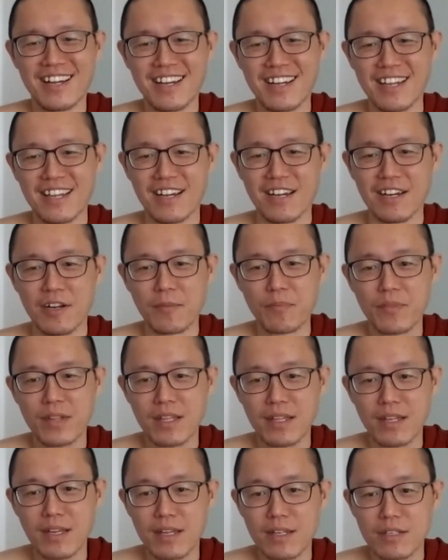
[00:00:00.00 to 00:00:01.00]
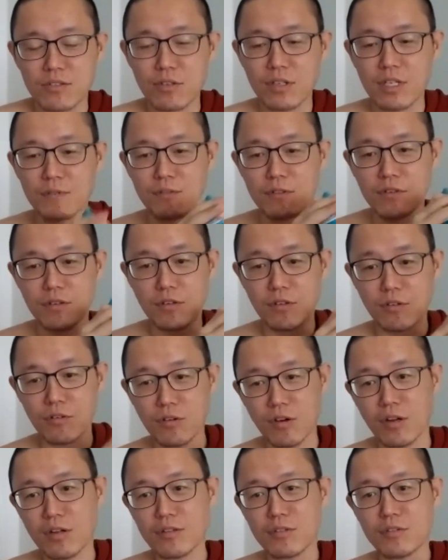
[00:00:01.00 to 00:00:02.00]
Yeah. So if you go
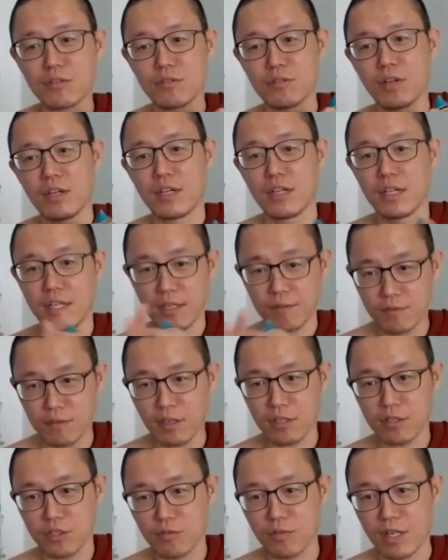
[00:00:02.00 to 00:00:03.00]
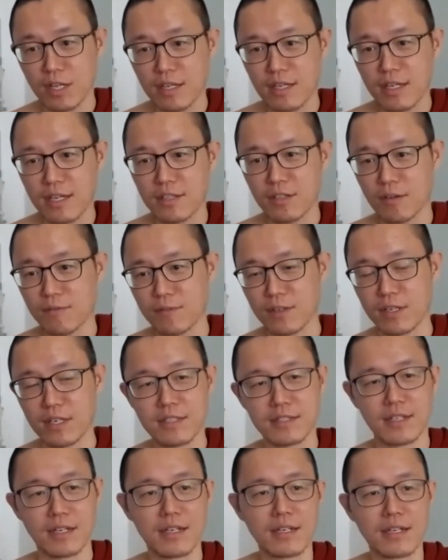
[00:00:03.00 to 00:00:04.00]
on to, if not you, not
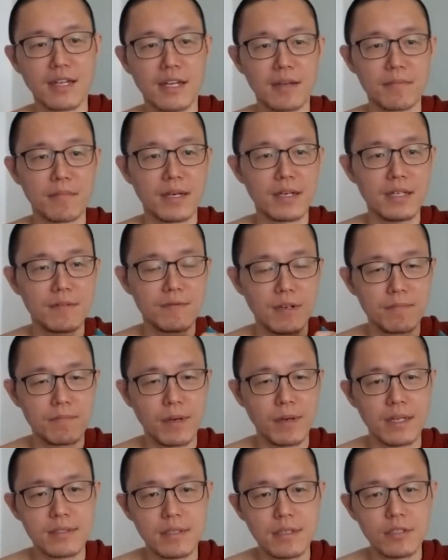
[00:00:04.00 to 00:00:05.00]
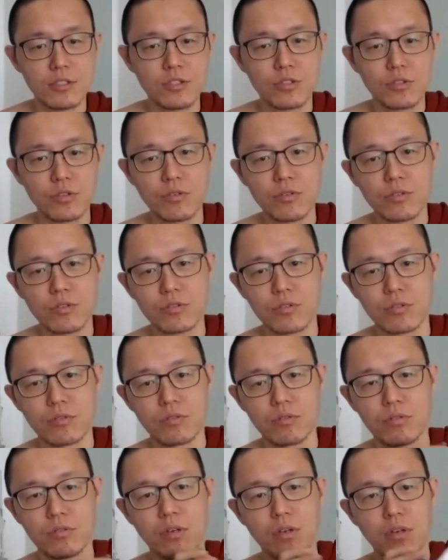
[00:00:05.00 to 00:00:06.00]
Phyllis, but if a person choose
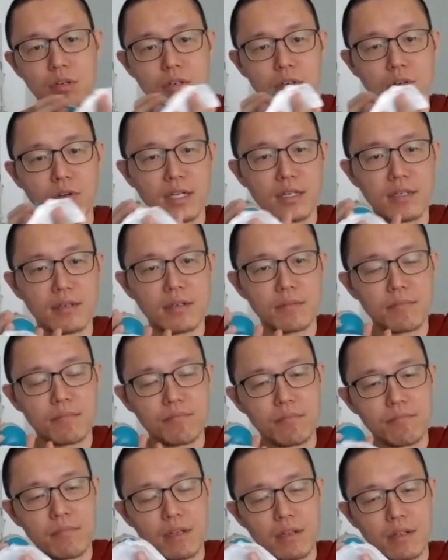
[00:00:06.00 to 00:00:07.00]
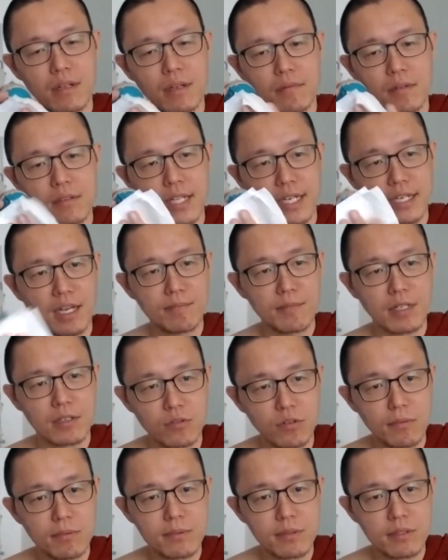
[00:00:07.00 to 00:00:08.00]
to go and take up the
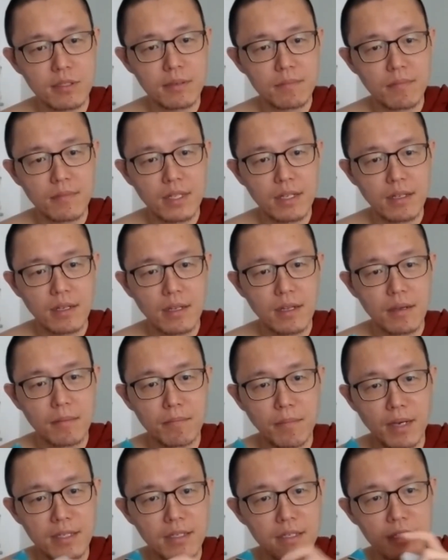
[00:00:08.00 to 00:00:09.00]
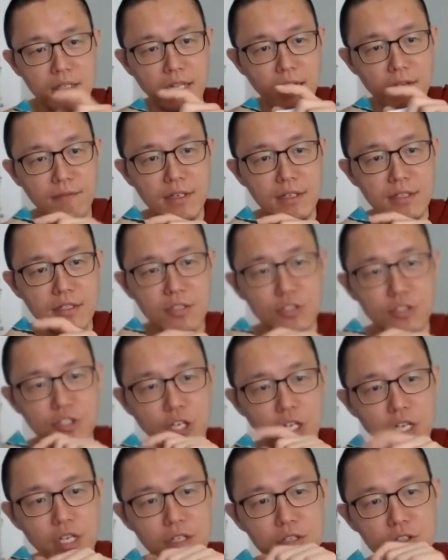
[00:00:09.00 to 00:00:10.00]
ropes, but never
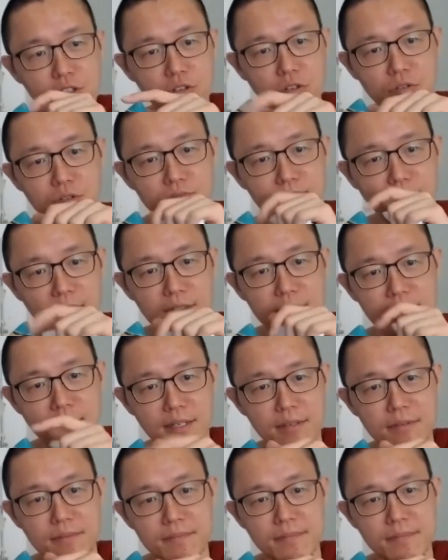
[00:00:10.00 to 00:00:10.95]
change those mindset,